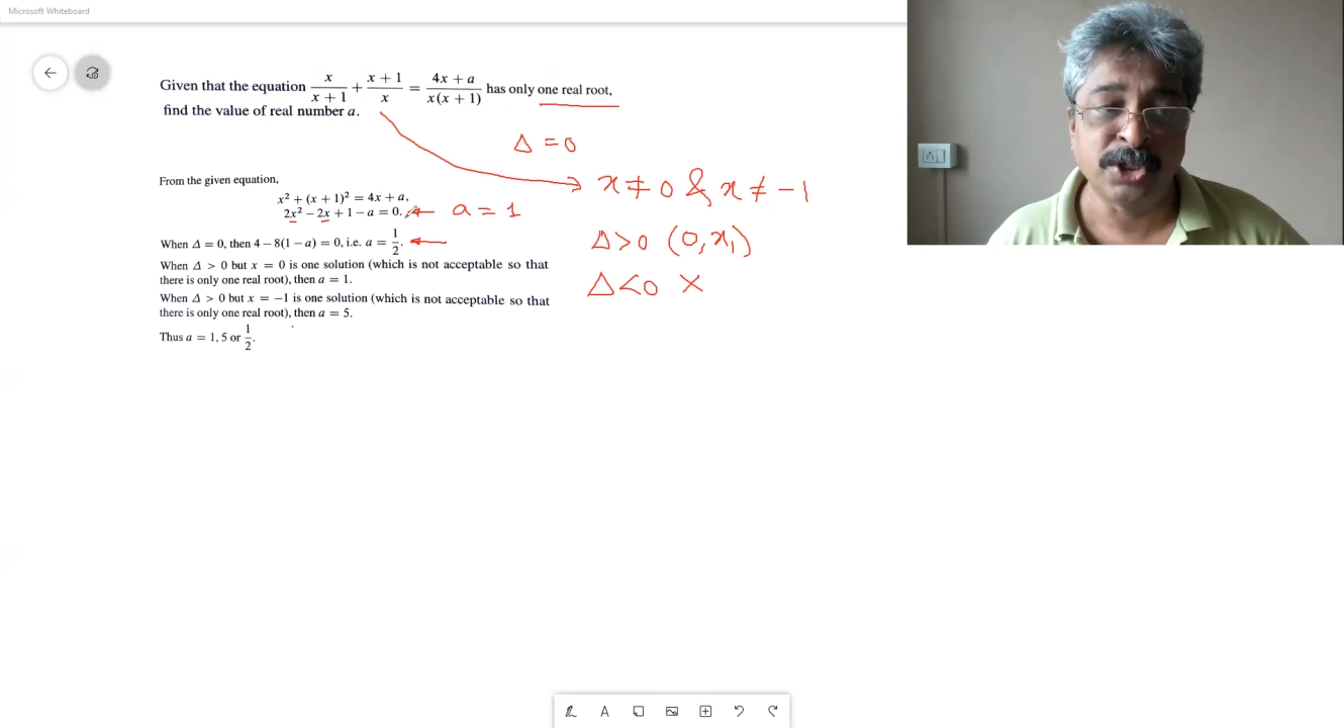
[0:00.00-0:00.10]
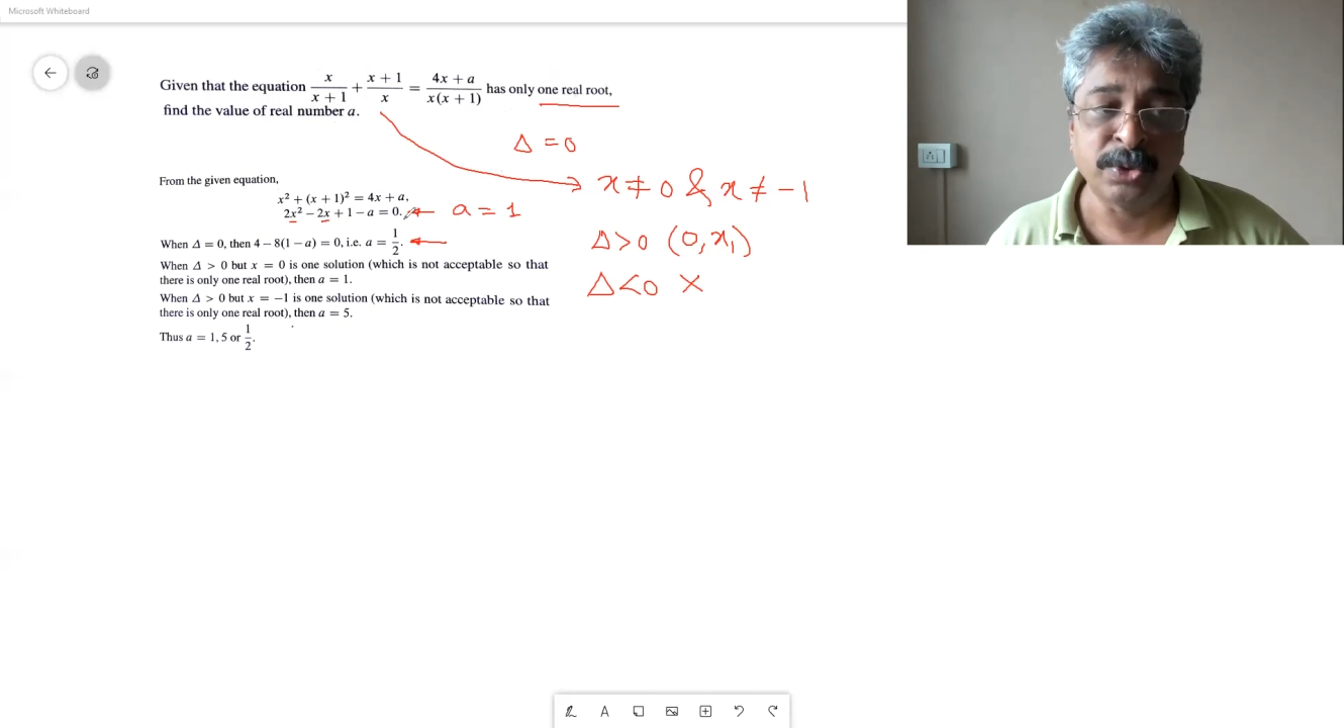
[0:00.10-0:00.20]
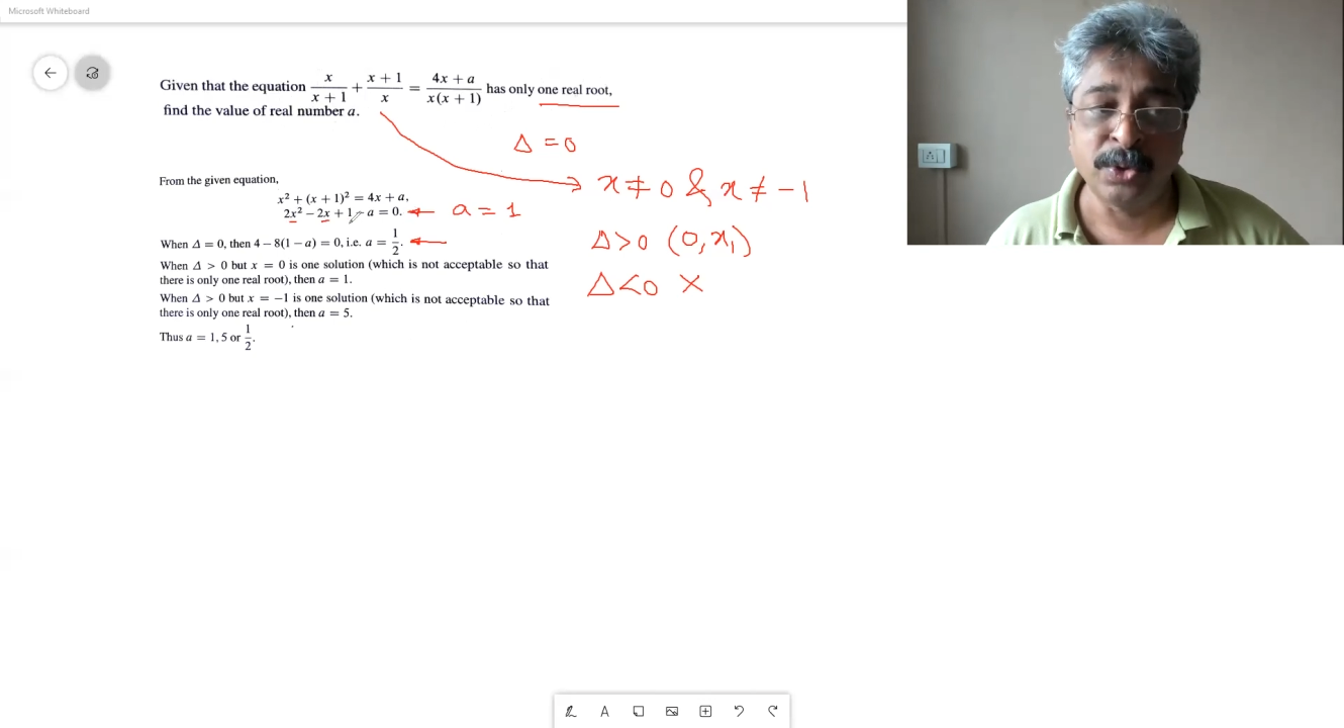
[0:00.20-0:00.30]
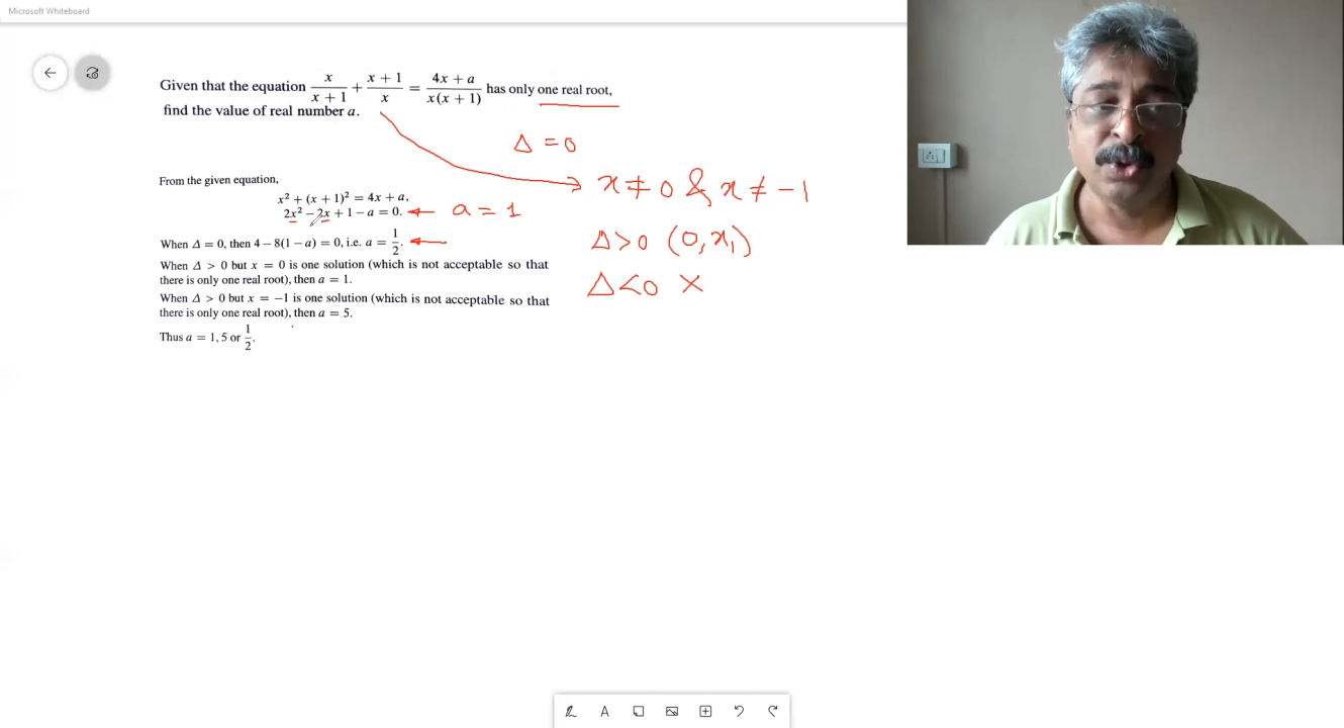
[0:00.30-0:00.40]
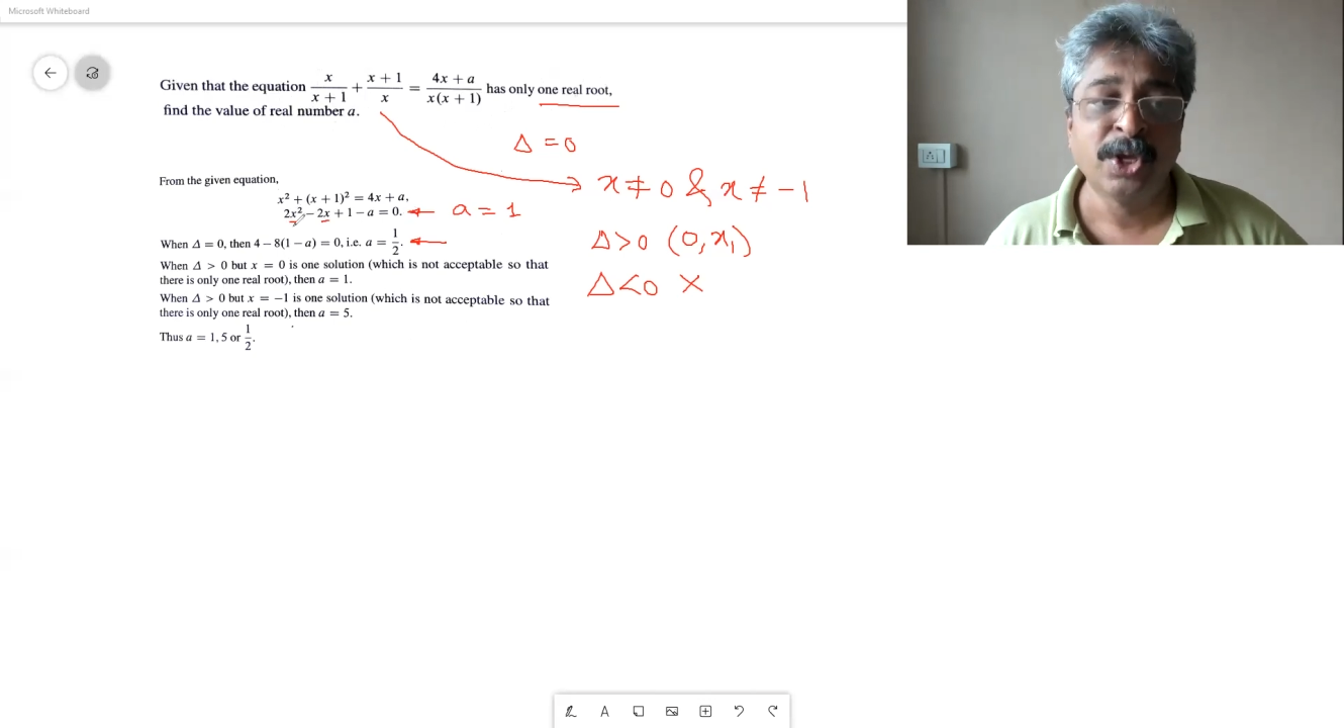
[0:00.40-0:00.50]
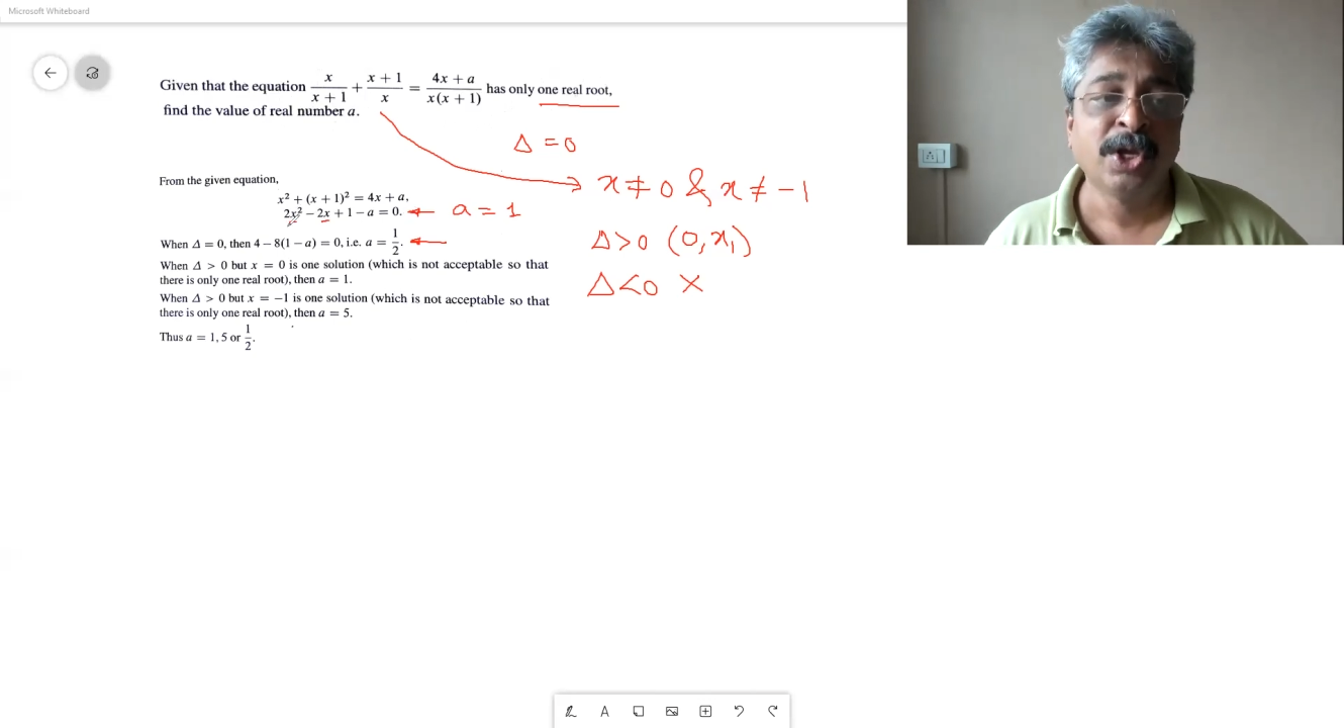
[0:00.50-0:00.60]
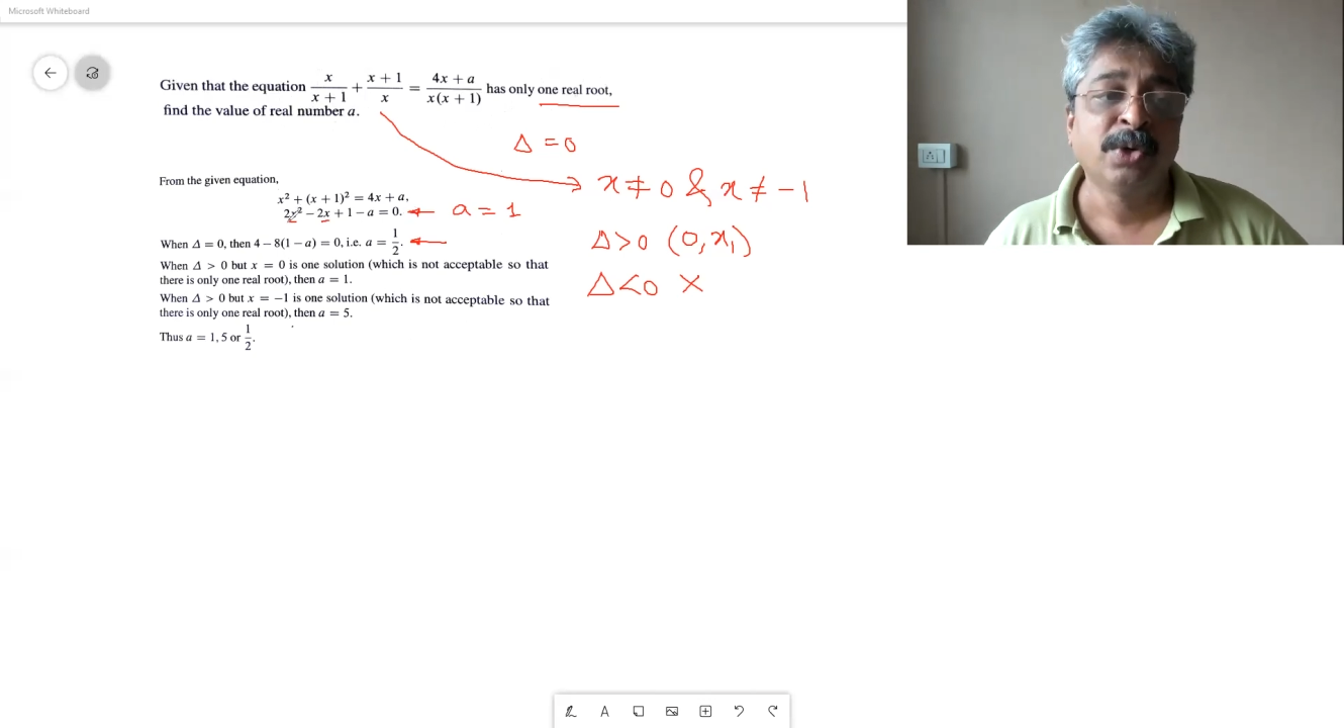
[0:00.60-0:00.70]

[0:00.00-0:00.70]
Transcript: 0,